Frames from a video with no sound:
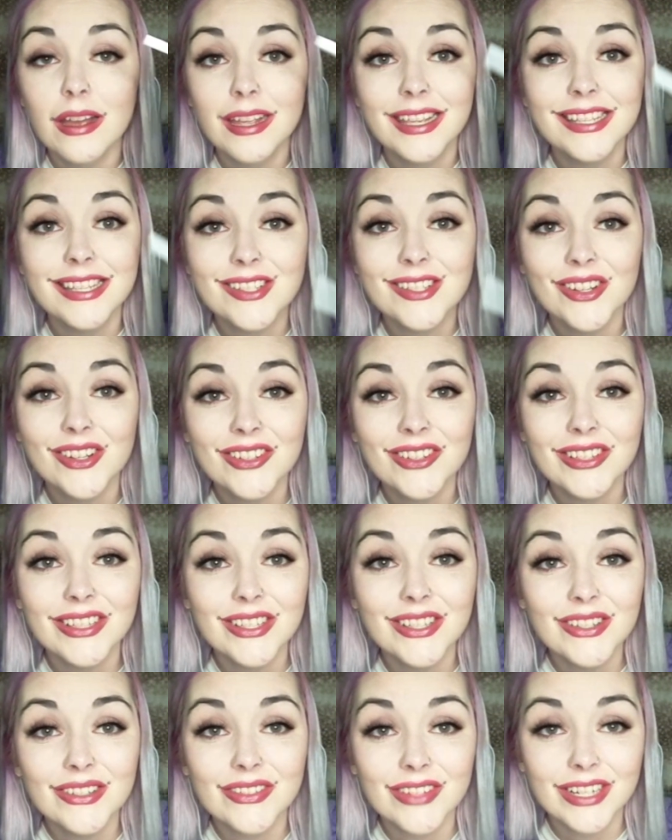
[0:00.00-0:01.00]
Get your own
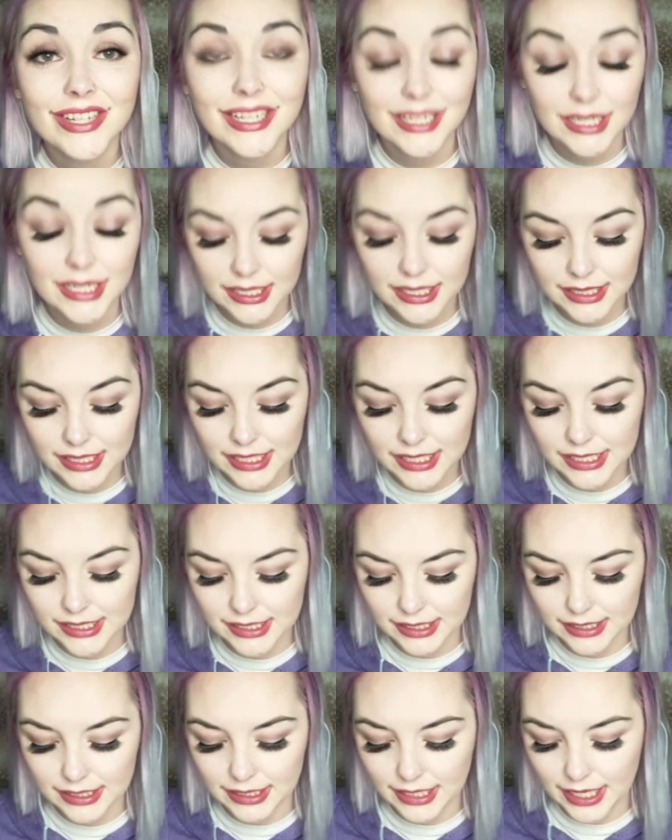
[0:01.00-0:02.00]
glue if you're gonna get
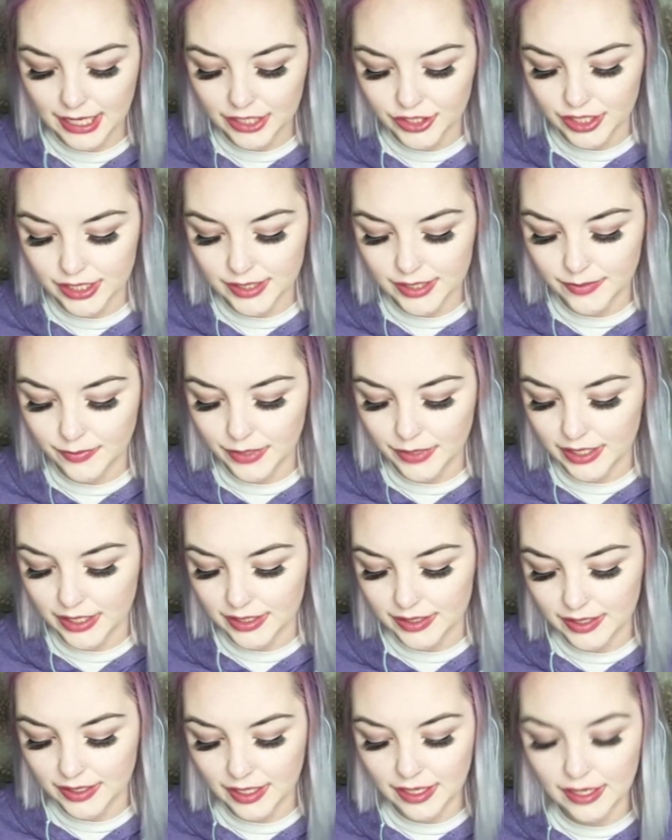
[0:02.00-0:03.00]
these lashes,
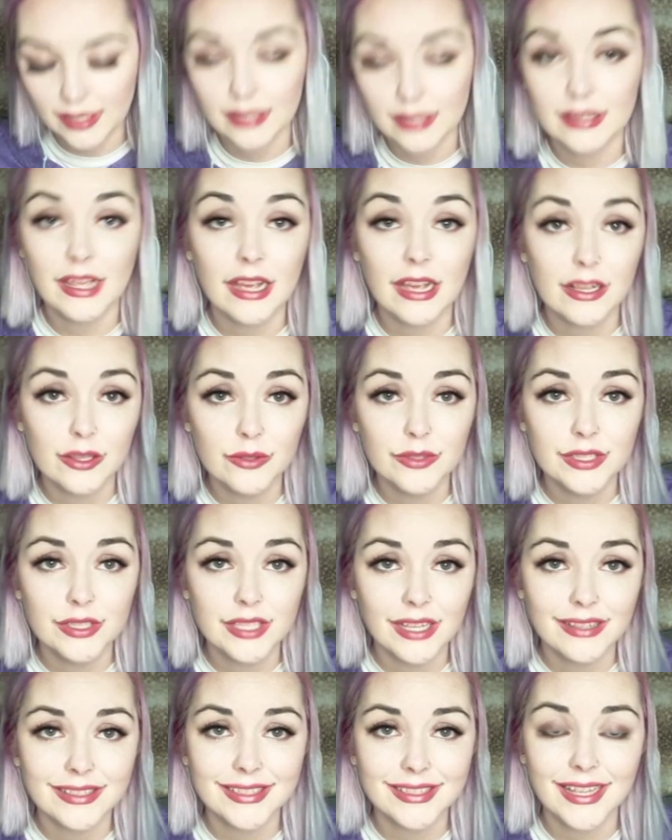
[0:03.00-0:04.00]
because that glue
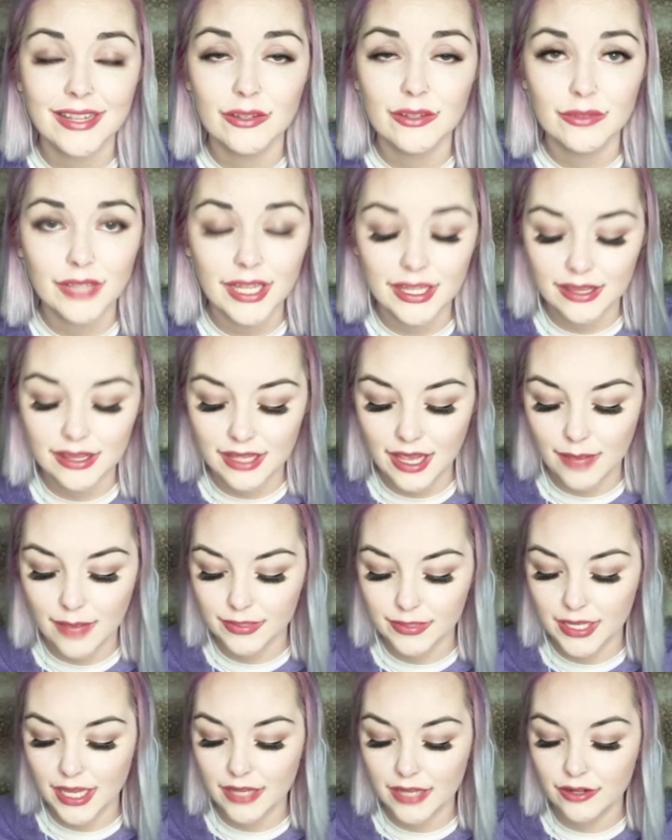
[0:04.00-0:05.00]
sucks. I don't like the
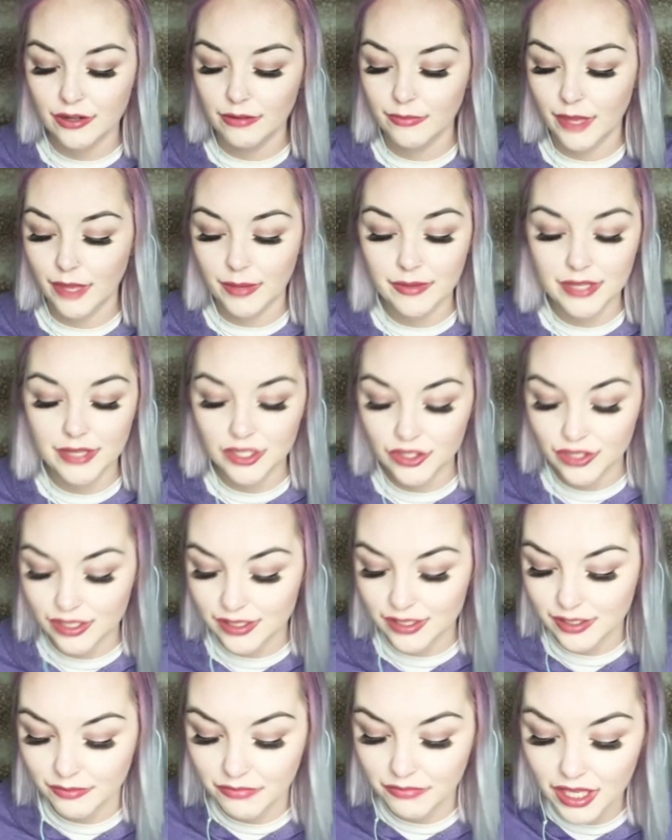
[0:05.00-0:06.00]
applicator. Maybe it's
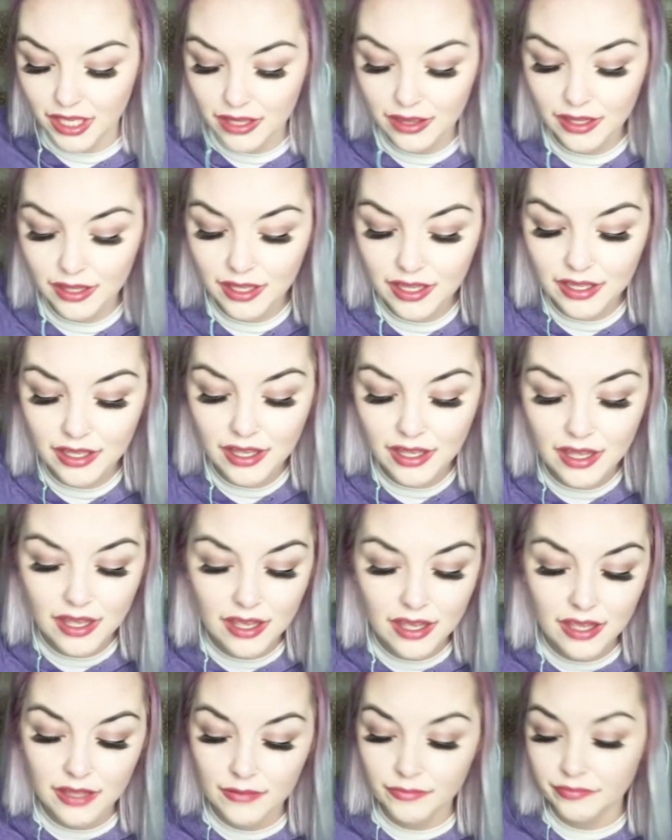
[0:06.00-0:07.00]
just a me thing,
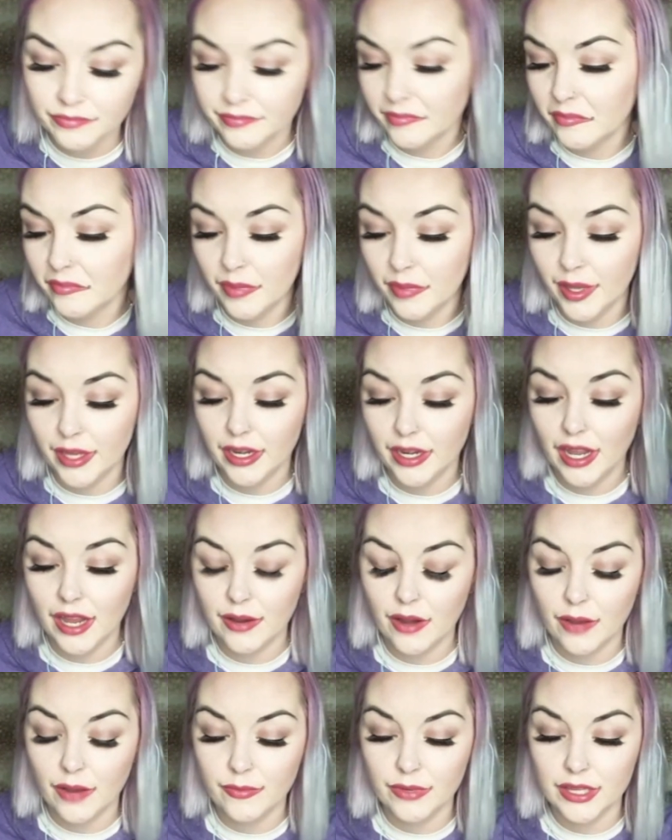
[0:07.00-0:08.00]
but
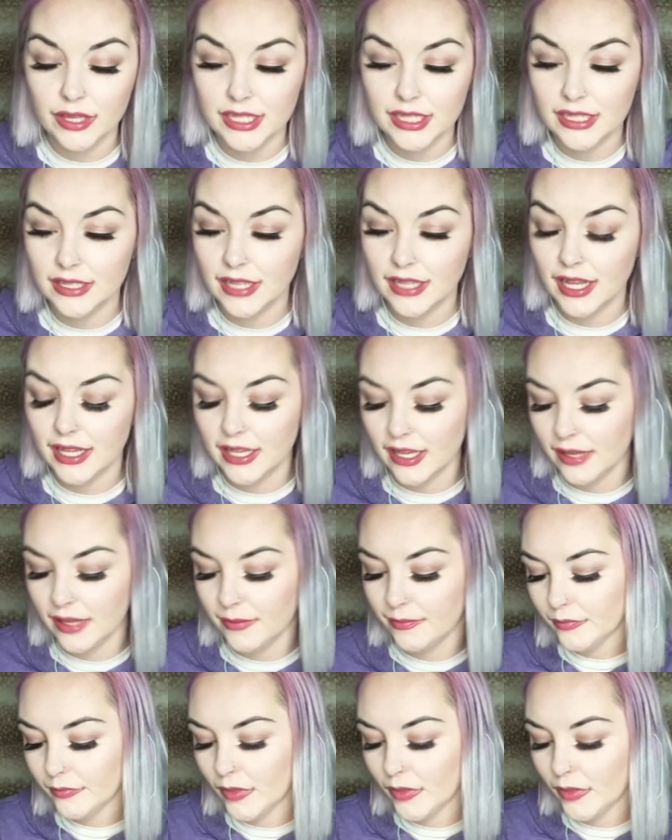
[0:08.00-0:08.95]
I really didn't like it.